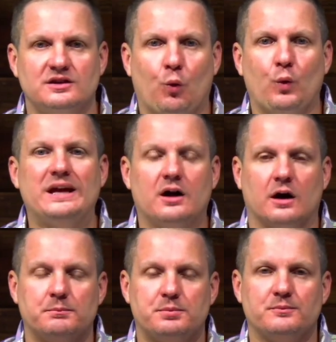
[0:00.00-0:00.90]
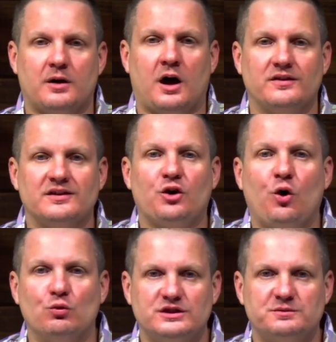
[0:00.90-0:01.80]
week up on this
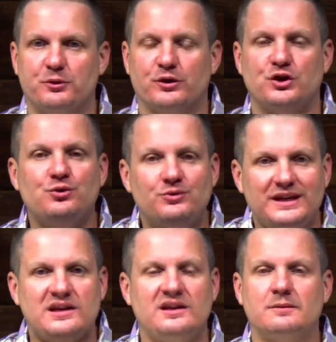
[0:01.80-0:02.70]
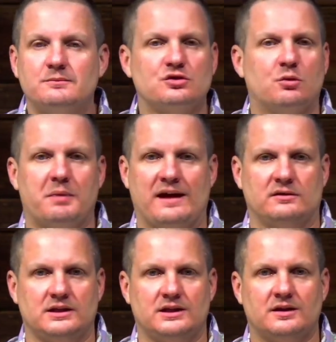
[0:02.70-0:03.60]
Holy Spirit. You need Him so badly.